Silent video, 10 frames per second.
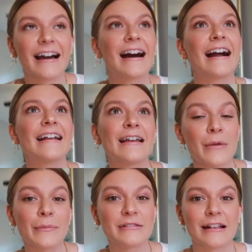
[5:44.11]
I
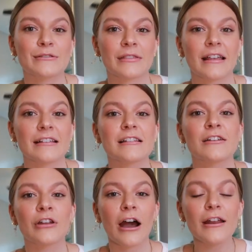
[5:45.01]
am obsessed with this
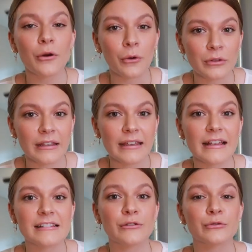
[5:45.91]
not only
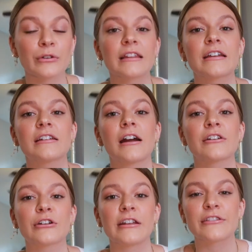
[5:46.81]
is it really good
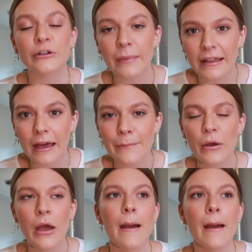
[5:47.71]
underneath your makeup